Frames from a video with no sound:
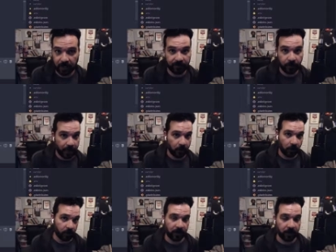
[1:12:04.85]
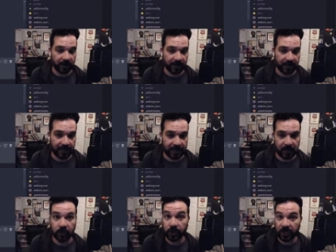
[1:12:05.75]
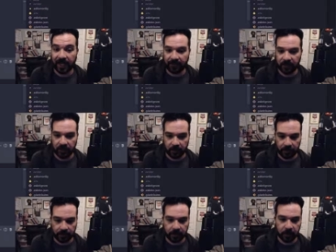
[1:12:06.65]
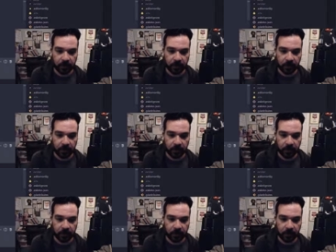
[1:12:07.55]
If you're not auto incrementing the ID, you're going to have to generate it.